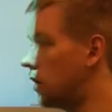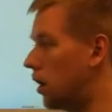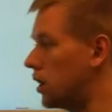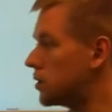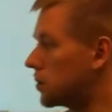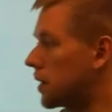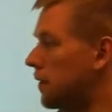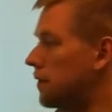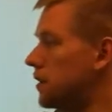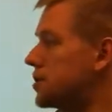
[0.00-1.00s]
Alright, so
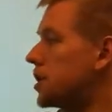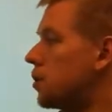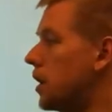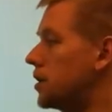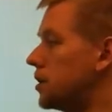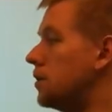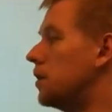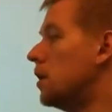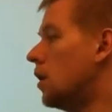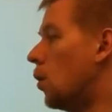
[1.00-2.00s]
given this equation,
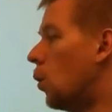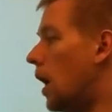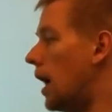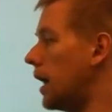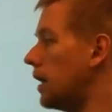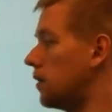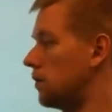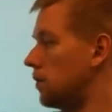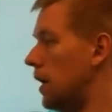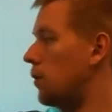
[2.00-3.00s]
y,
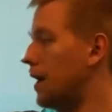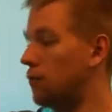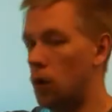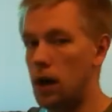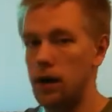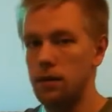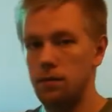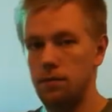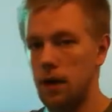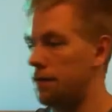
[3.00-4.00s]
so now we have y,